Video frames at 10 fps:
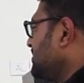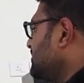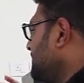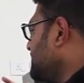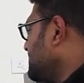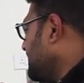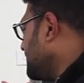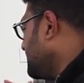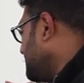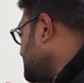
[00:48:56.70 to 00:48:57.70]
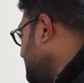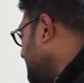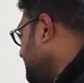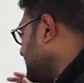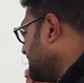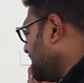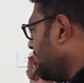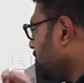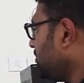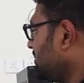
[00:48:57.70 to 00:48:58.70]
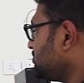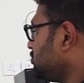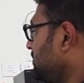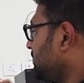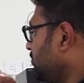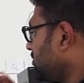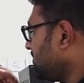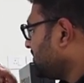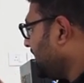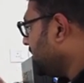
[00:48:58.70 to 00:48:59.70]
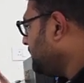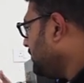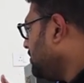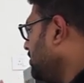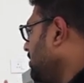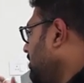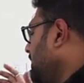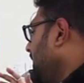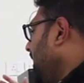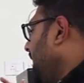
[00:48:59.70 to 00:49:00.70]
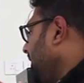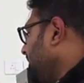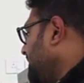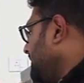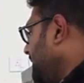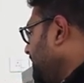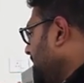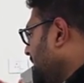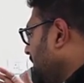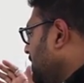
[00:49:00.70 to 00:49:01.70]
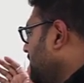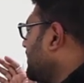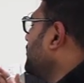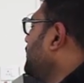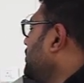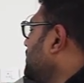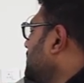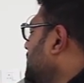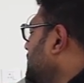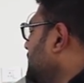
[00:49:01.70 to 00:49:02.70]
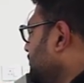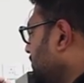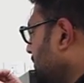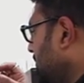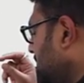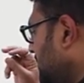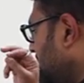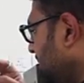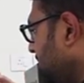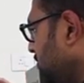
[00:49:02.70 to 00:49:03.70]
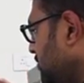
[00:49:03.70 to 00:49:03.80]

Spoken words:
this image clearly tells that the ground is to be put on the elbow, and we can put the other